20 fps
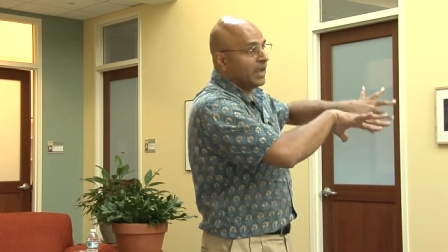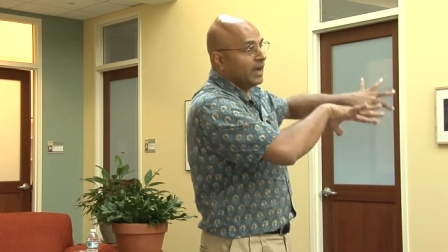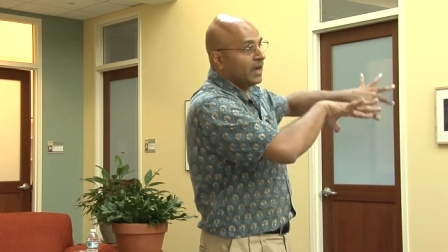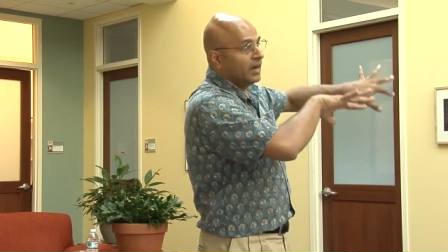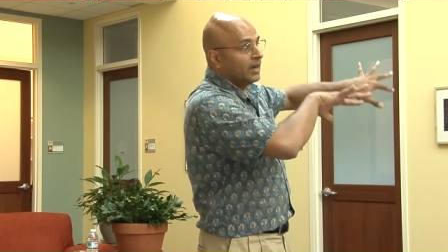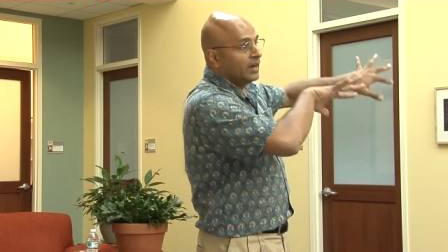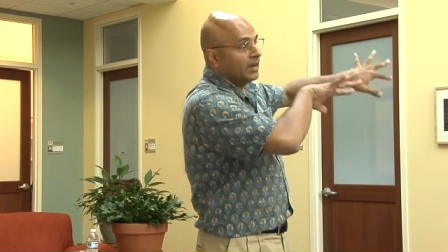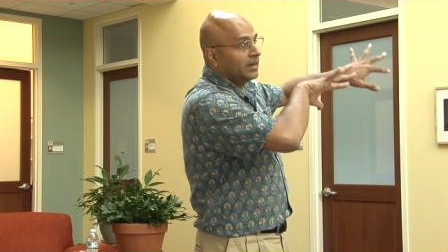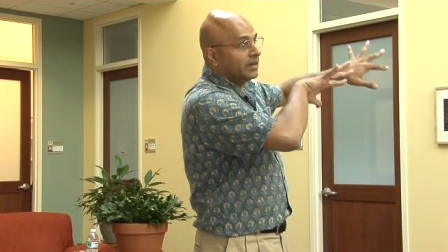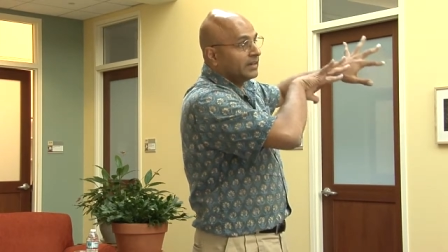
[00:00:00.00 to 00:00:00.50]

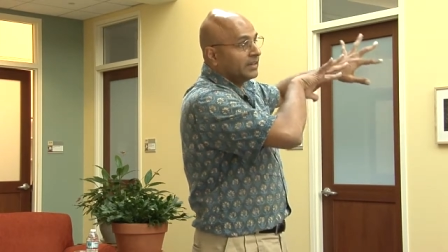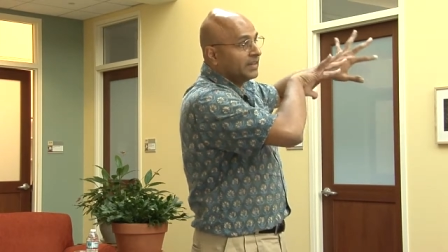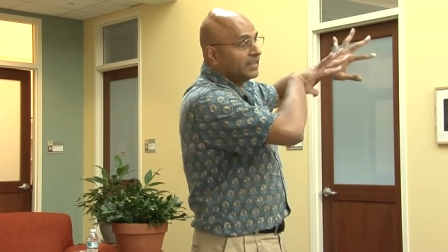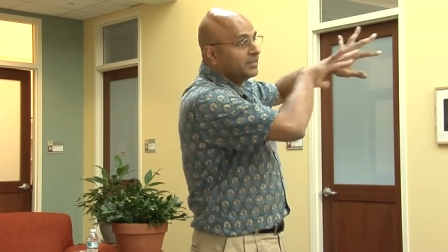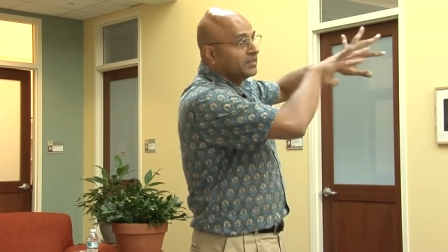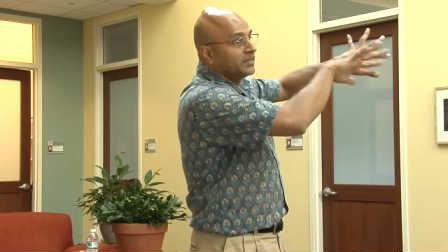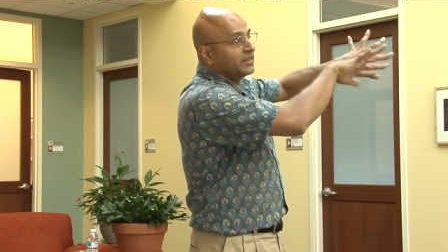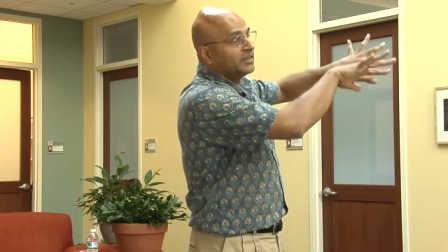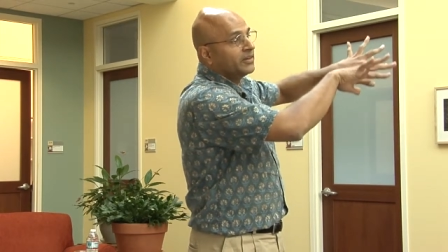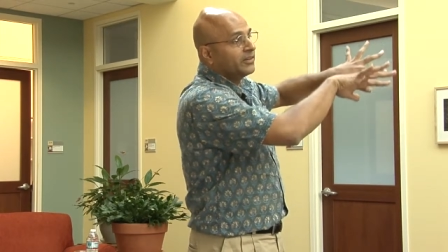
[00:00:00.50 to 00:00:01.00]
uh,
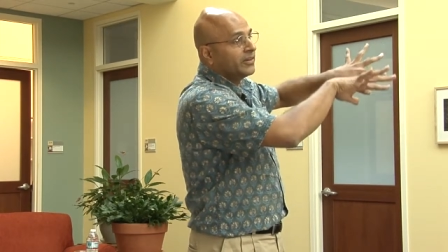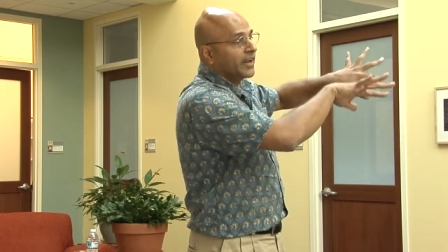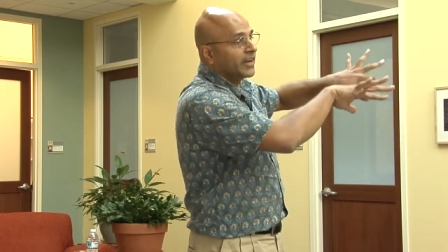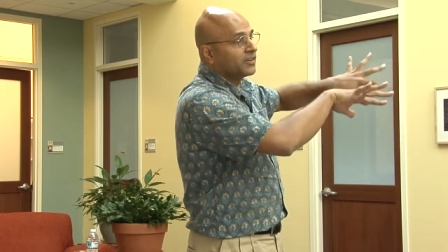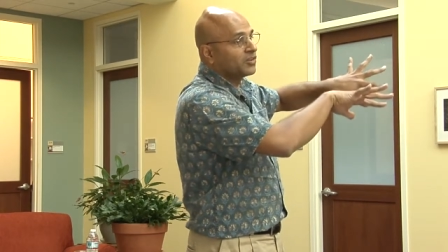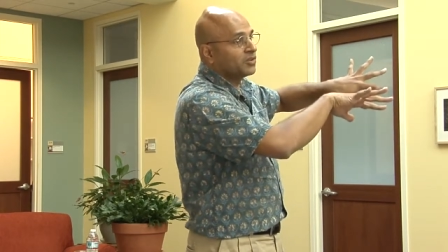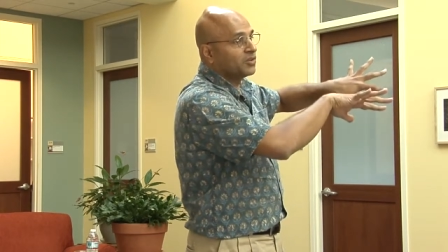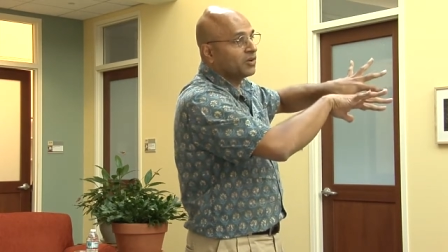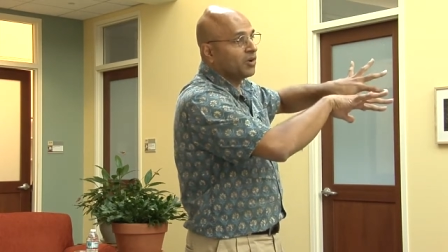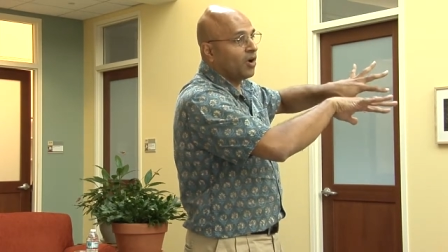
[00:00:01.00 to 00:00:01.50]
in the
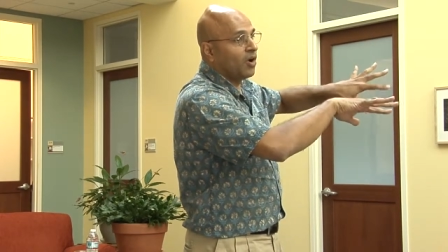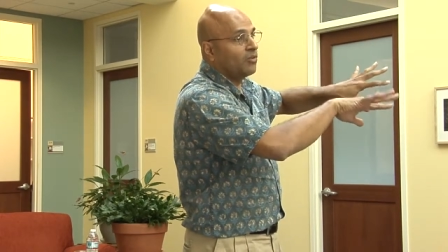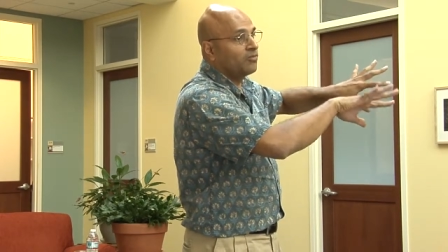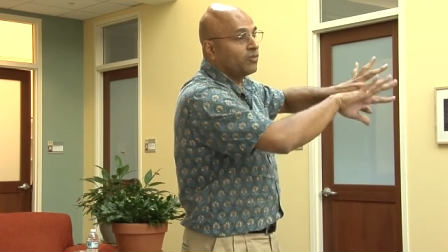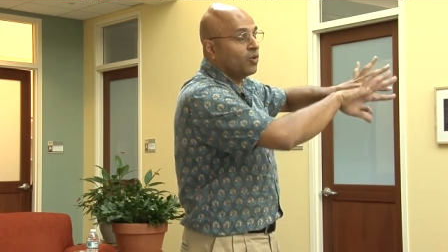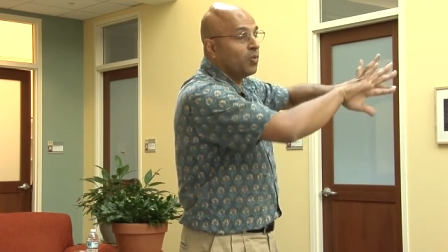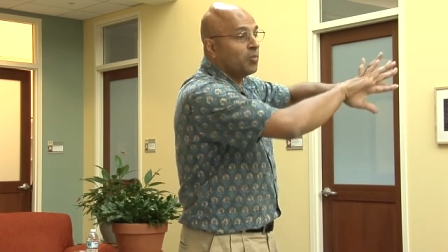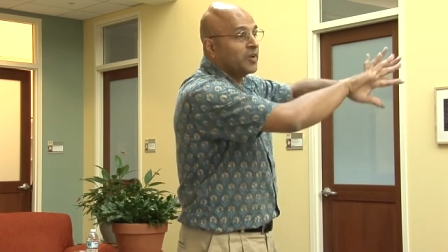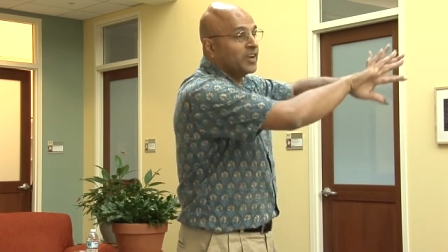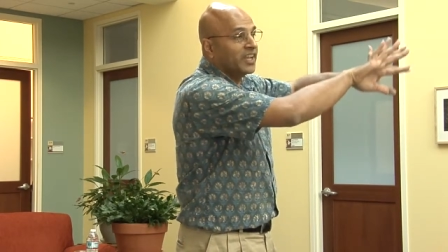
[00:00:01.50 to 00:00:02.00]
direction of
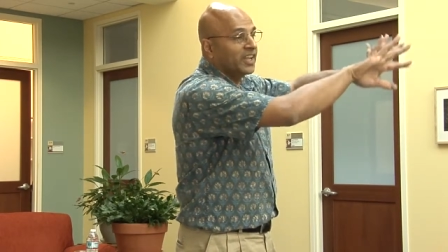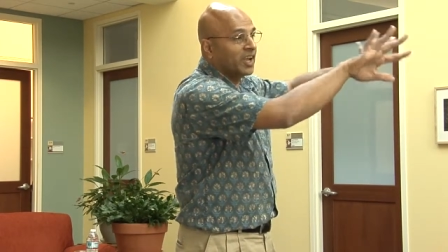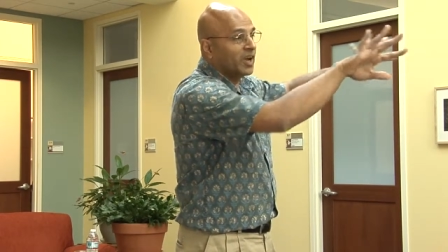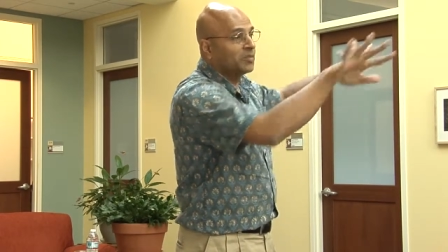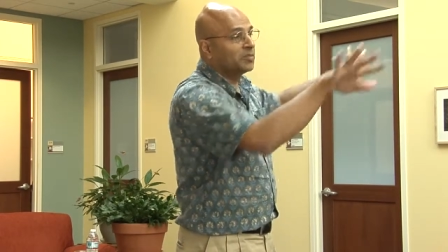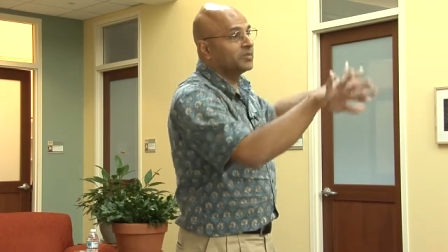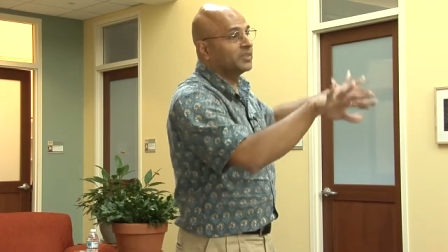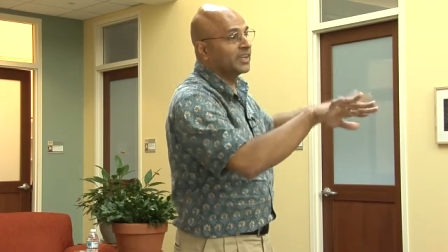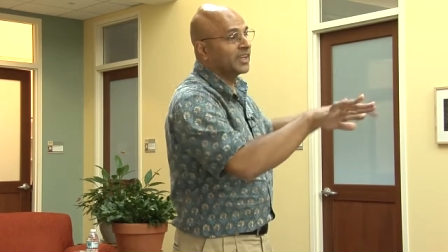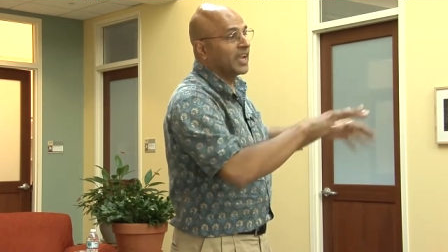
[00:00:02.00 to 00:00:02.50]
opening
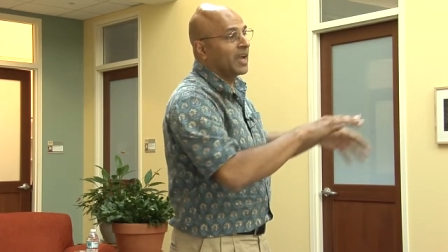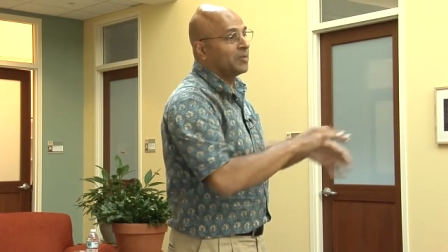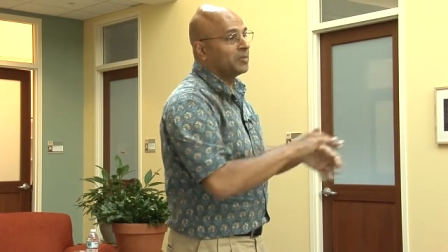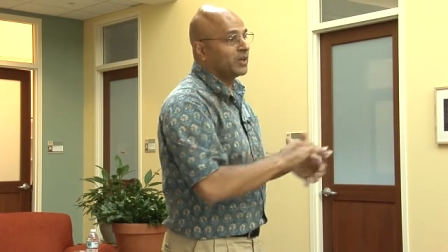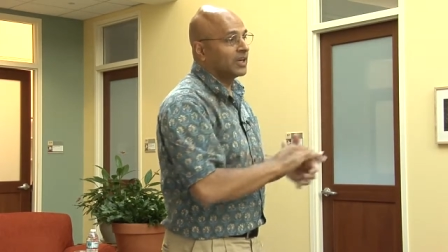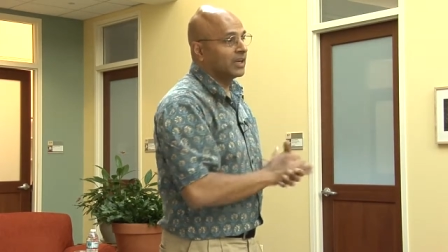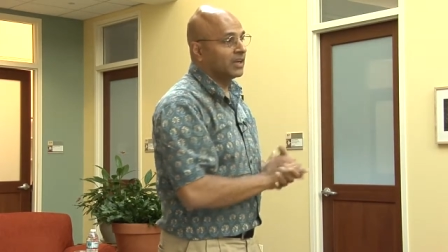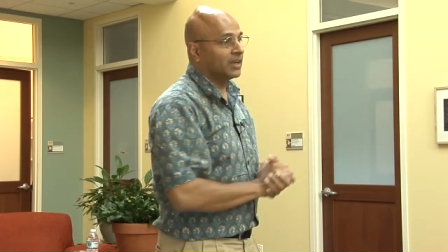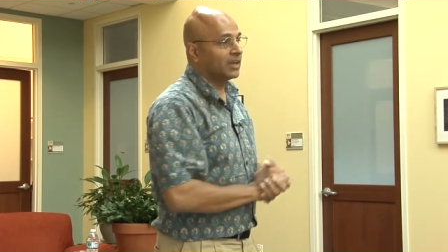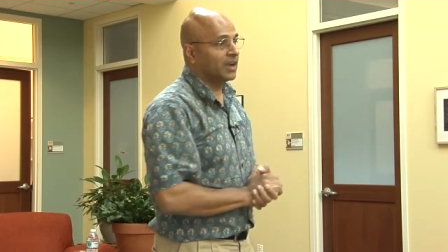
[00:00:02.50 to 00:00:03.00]
up the
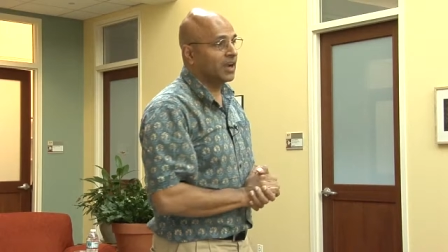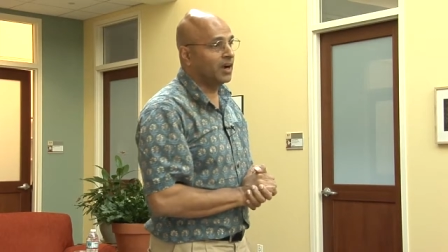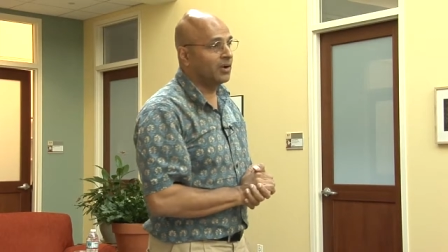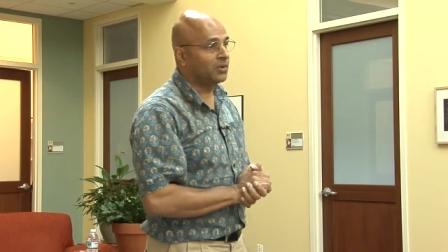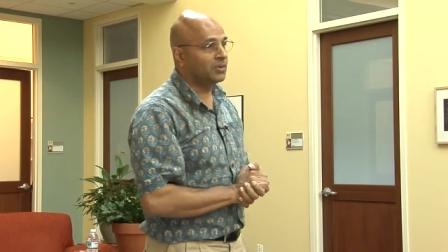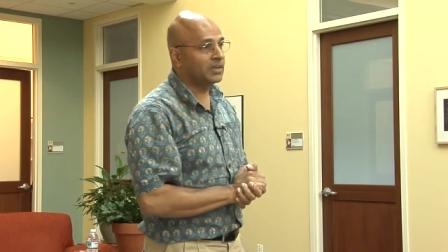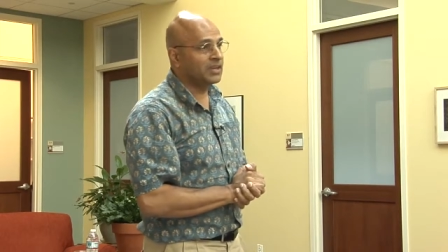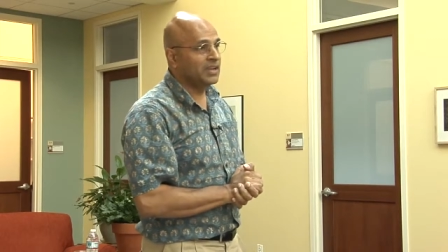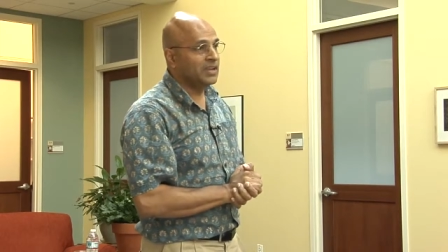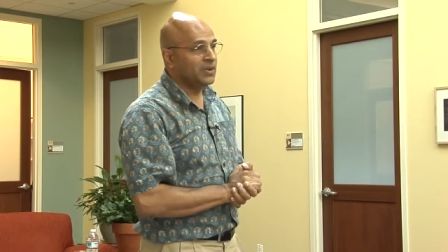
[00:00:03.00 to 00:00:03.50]
capital
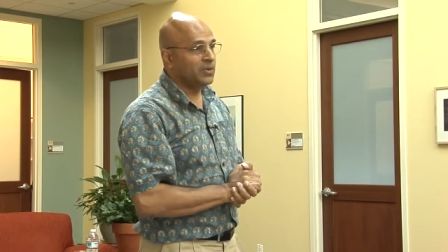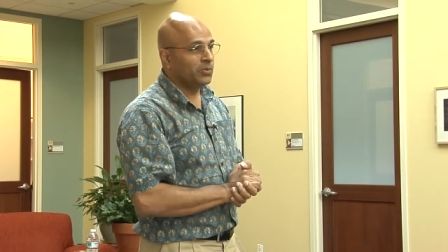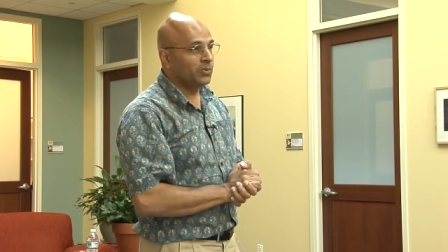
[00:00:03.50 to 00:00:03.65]
account,